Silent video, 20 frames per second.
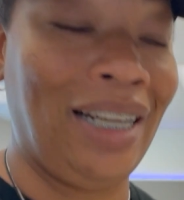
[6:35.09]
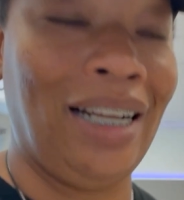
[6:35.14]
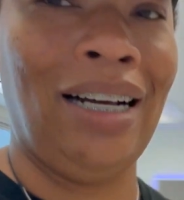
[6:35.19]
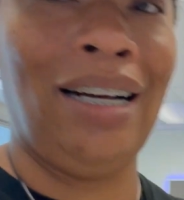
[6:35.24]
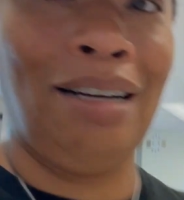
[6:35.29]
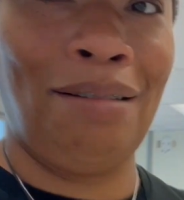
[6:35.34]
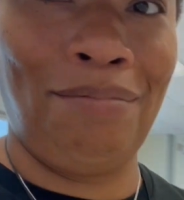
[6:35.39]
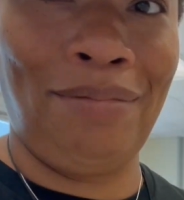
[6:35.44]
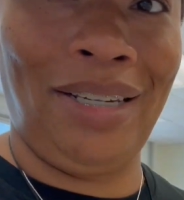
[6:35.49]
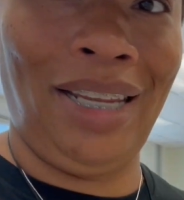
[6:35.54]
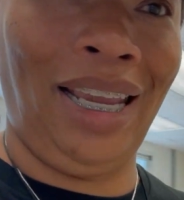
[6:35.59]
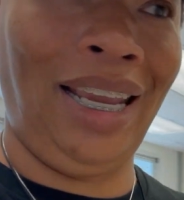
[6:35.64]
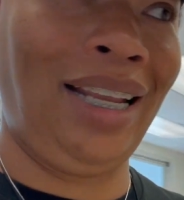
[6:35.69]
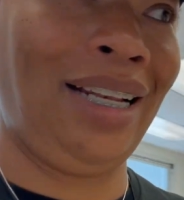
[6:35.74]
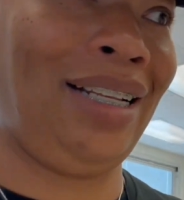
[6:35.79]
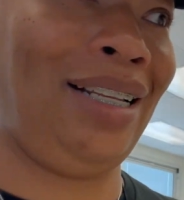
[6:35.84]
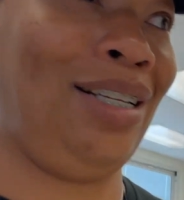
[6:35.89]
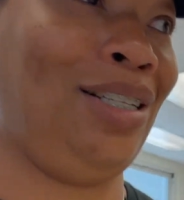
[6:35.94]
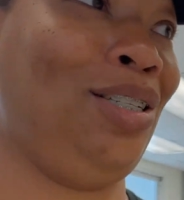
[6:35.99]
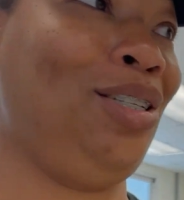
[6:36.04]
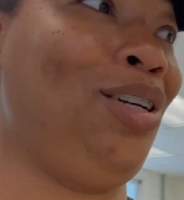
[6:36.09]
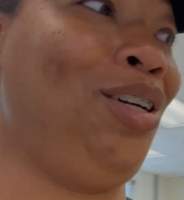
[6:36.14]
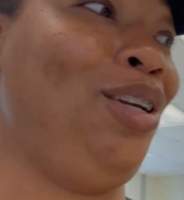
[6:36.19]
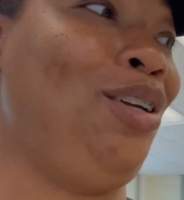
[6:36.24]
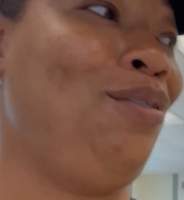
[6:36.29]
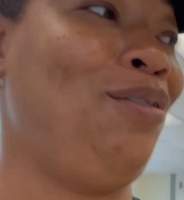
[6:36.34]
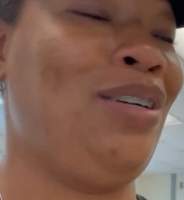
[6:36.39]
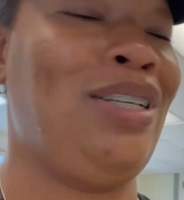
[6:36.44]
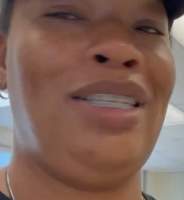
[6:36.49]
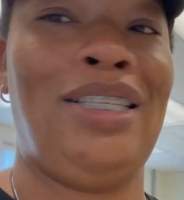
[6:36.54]
Update to show
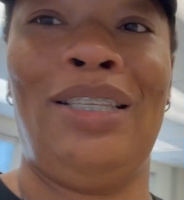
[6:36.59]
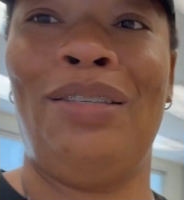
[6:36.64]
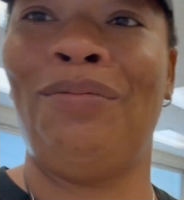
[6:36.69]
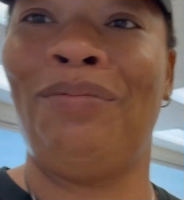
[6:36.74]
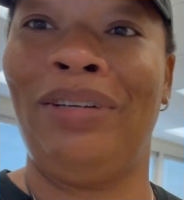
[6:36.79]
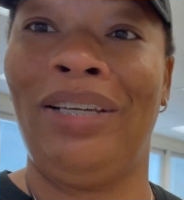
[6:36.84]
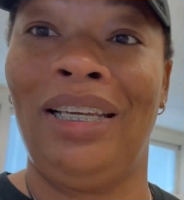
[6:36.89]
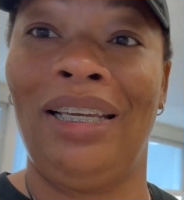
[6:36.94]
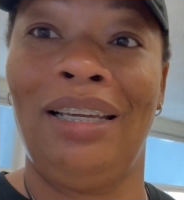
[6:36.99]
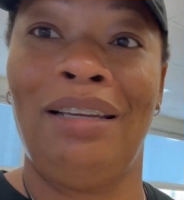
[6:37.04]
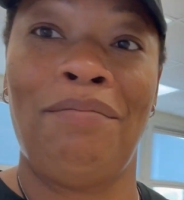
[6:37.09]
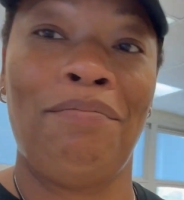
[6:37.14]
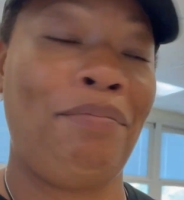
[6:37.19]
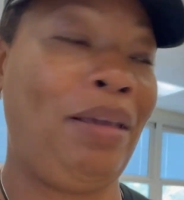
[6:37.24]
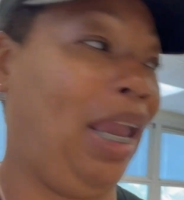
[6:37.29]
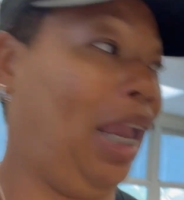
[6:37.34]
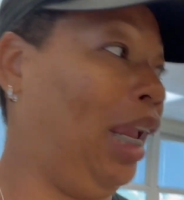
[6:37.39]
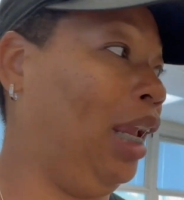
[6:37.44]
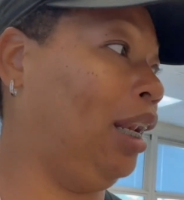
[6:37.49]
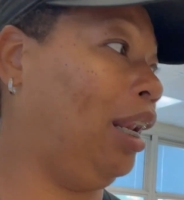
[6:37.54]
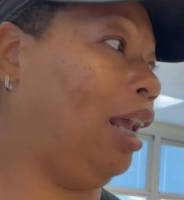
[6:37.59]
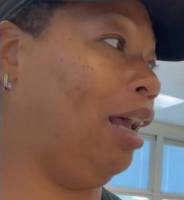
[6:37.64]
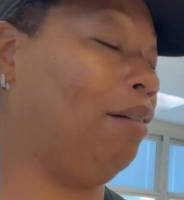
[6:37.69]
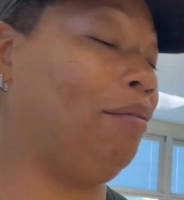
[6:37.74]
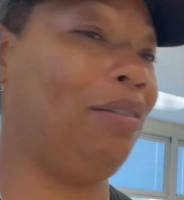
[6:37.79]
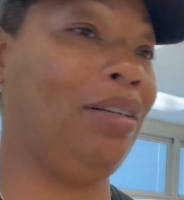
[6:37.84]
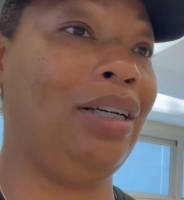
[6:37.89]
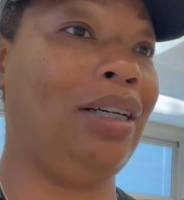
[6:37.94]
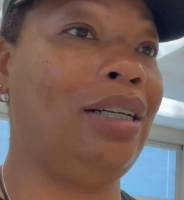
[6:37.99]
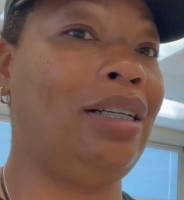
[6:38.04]
you what we and Peyton
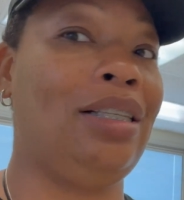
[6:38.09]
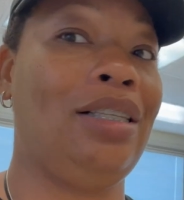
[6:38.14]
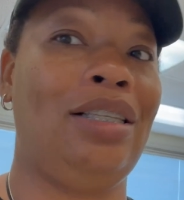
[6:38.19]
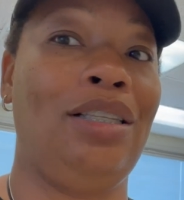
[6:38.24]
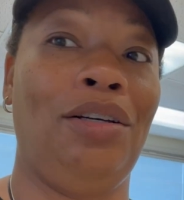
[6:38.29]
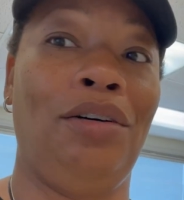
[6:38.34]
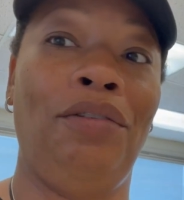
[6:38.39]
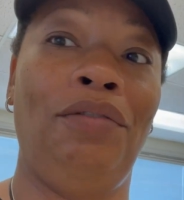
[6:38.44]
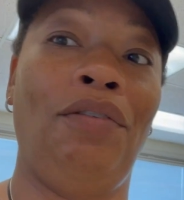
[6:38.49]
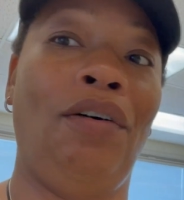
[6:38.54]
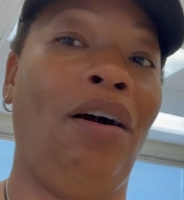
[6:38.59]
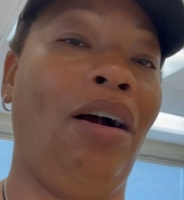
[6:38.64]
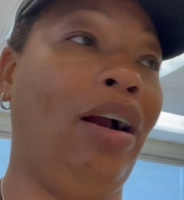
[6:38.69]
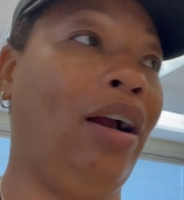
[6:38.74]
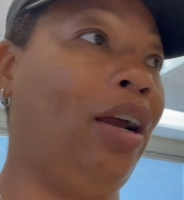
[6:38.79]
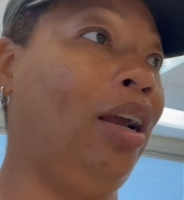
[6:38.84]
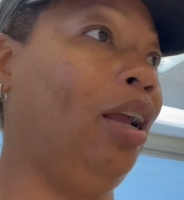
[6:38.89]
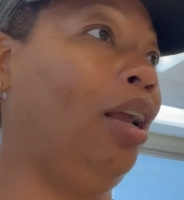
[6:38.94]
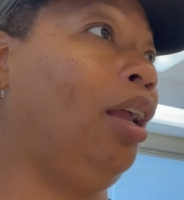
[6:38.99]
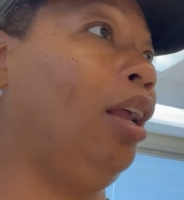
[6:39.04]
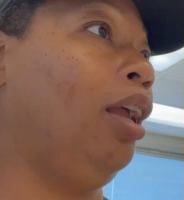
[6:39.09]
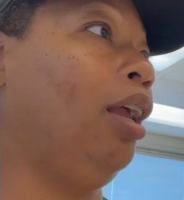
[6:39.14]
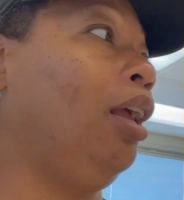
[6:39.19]
have done so far.